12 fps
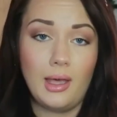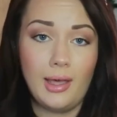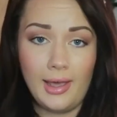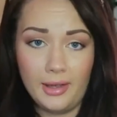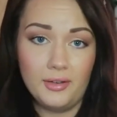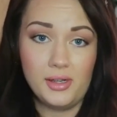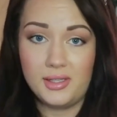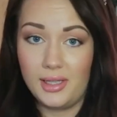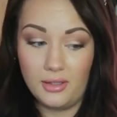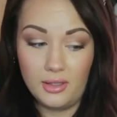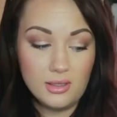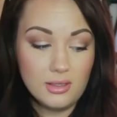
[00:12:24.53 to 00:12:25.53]
hang on a
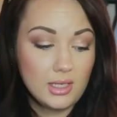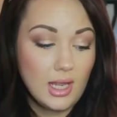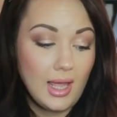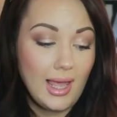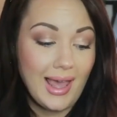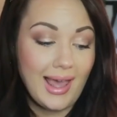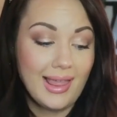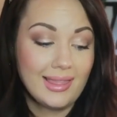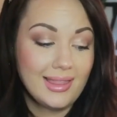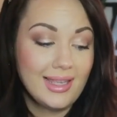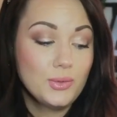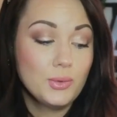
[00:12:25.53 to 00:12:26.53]
second,
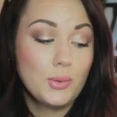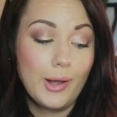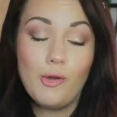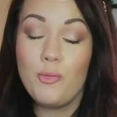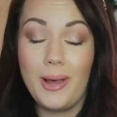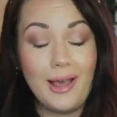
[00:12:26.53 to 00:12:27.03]
these were £12.